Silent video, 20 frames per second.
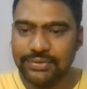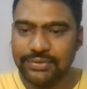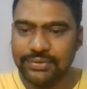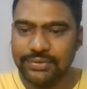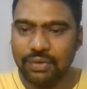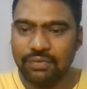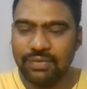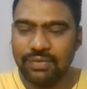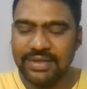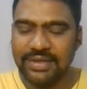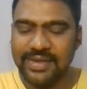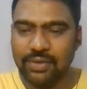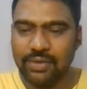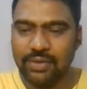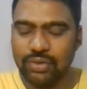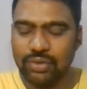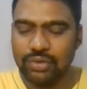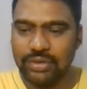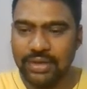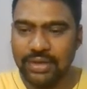So once I
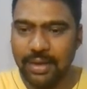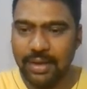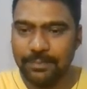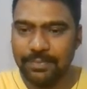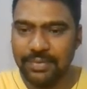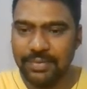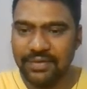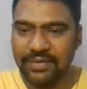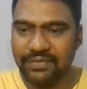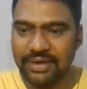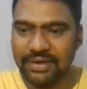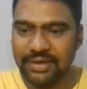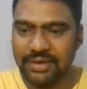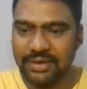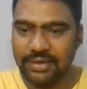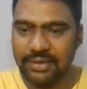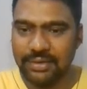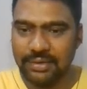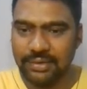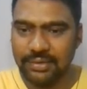go to the company
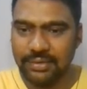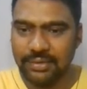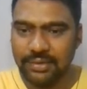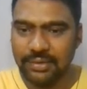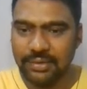filter,